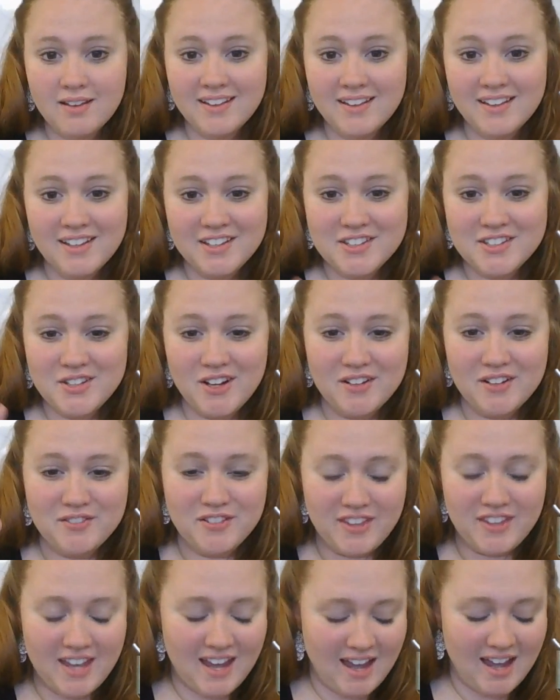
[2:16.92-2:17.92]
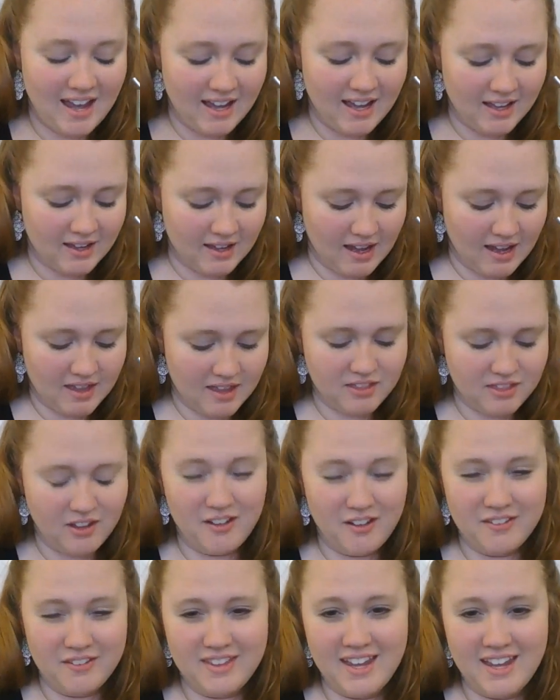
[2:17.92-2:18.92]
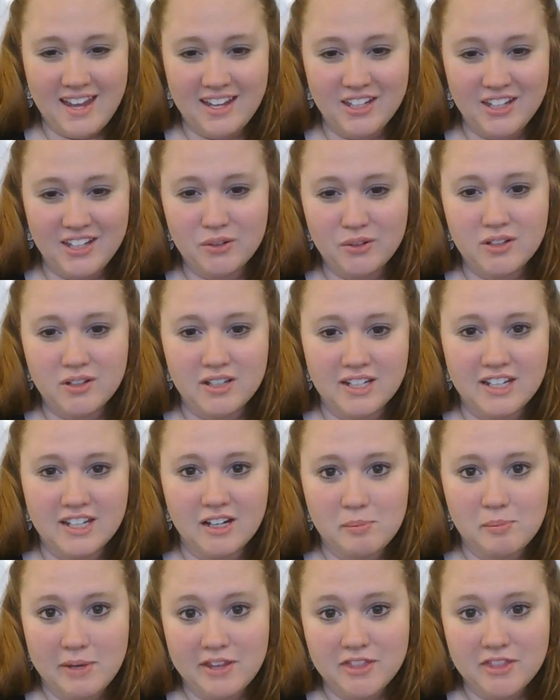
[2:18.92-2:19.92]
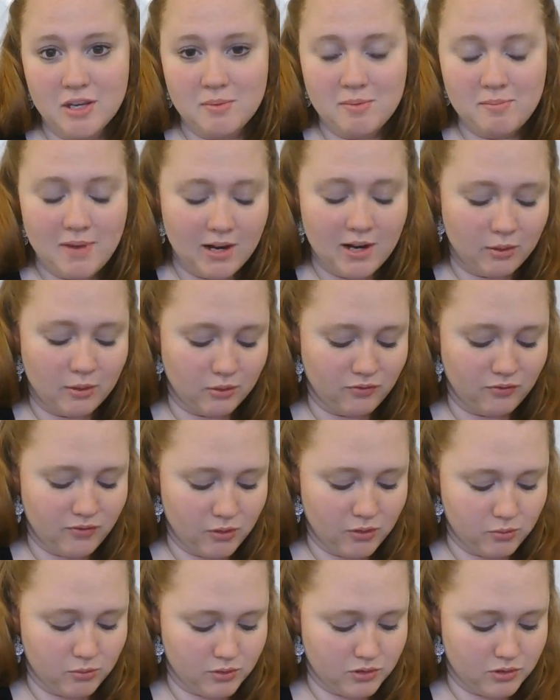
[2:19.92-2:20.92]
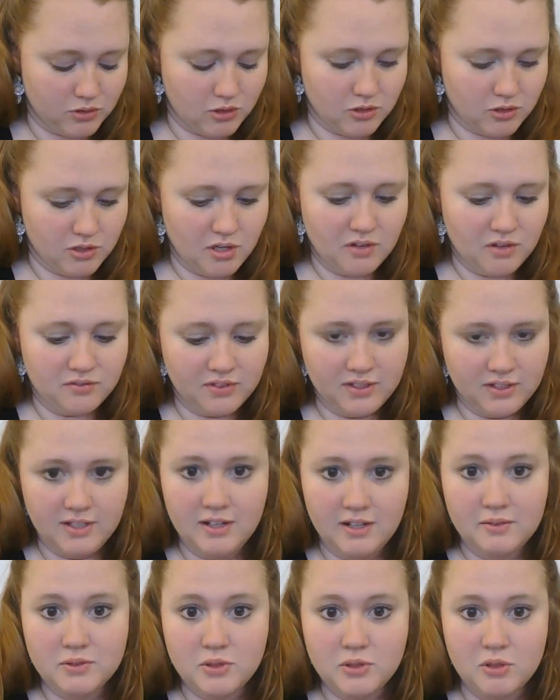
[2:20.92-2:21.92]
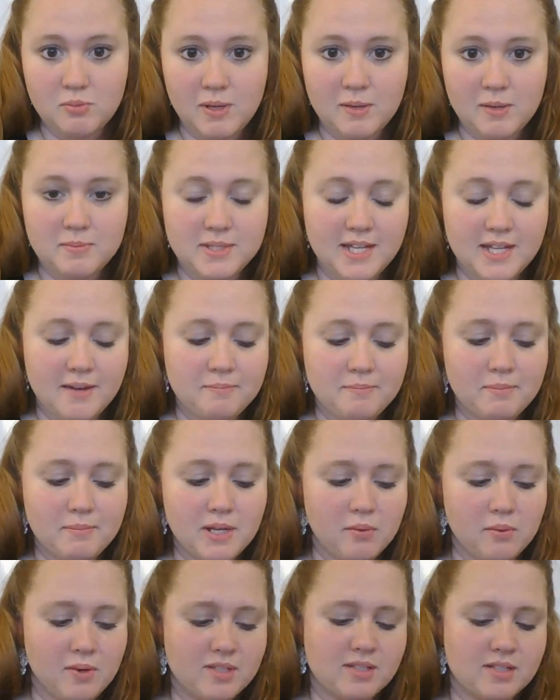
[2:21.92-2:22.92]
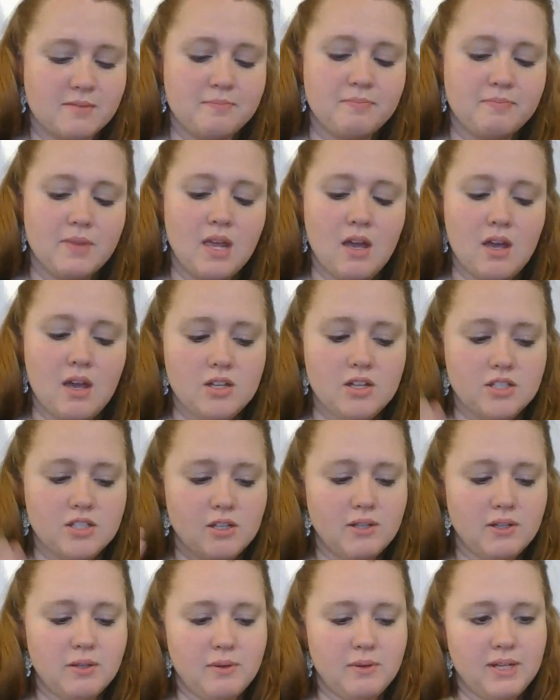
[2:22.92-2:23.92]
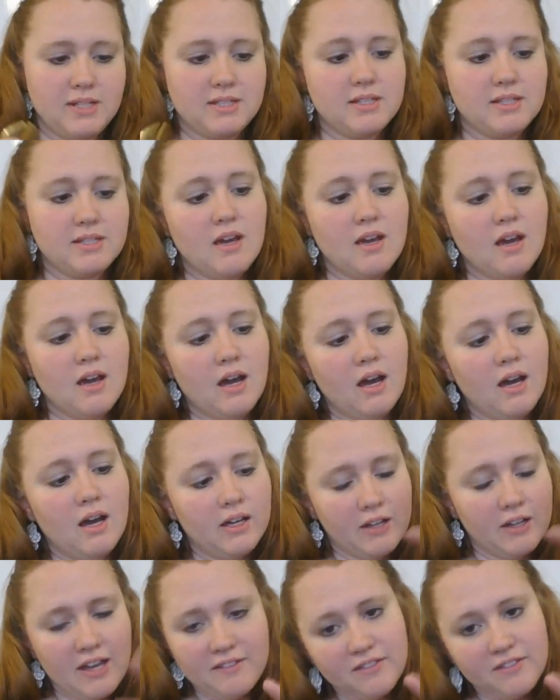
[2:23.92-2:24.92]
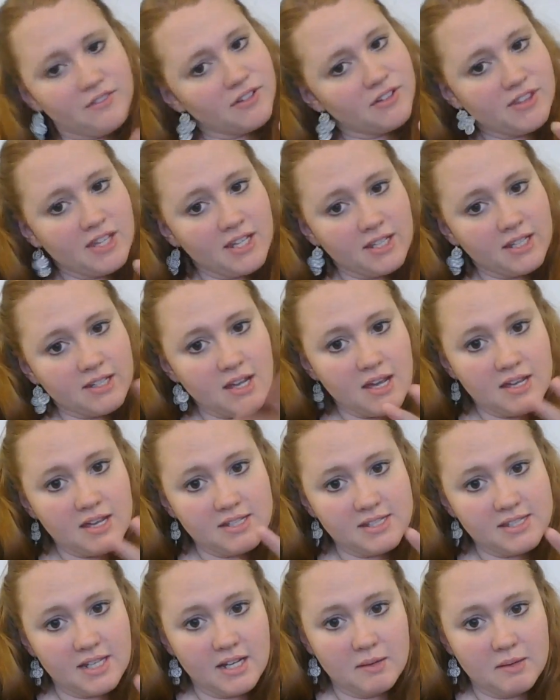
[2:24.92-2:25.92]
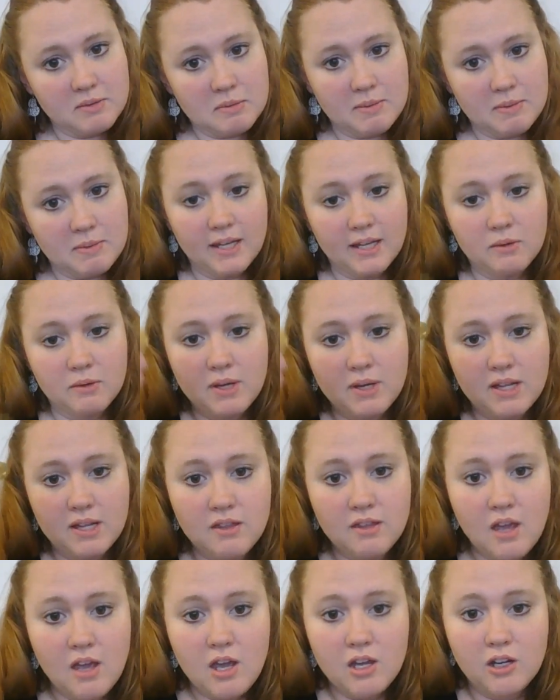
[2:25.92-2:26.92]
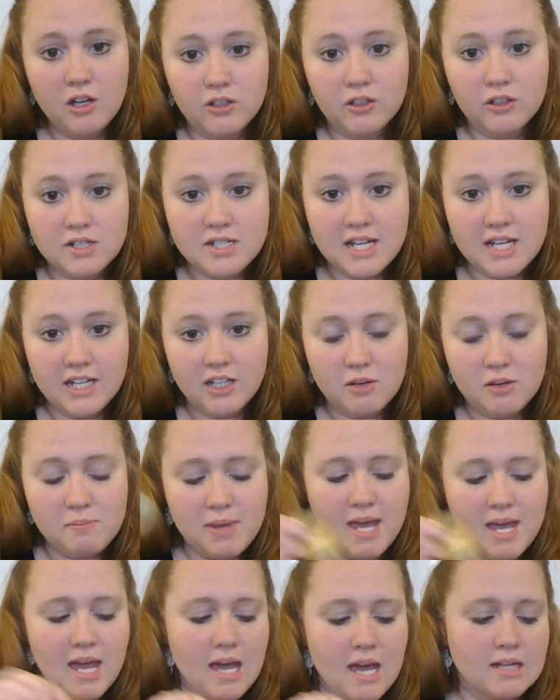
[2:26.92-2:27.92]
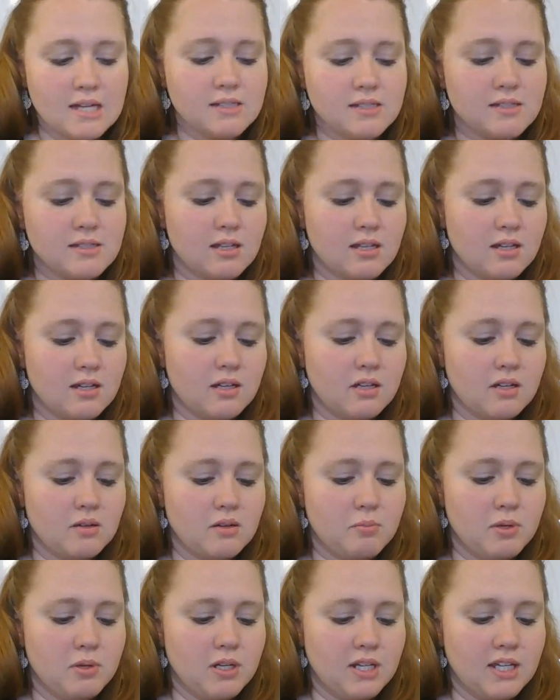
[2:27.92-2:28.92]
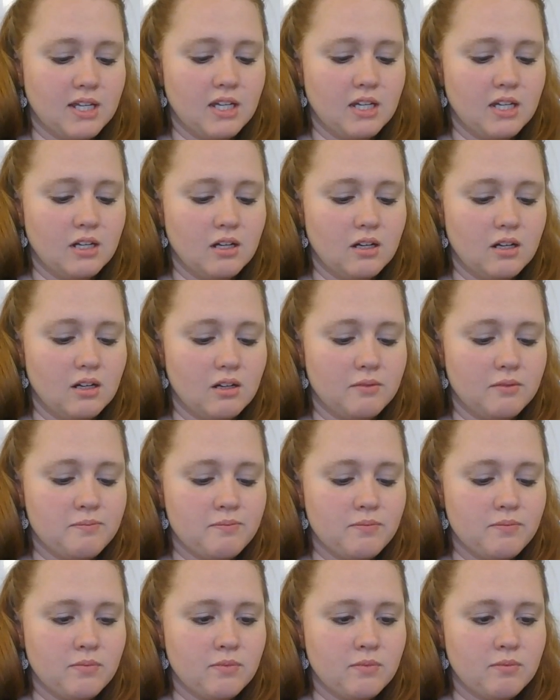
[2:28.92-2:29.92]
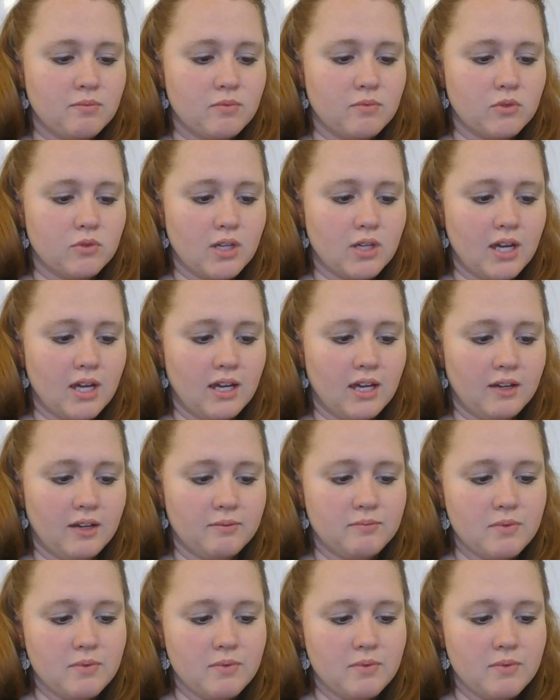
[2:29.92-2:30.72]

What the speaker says: Sorry for that. I thought that you couldn't hear me. I thought my microphone was turned off and then I was going to be upset, but it wasn't. So anyways, you have everything set up to begin with. You're going to take your mass, put it here, okay.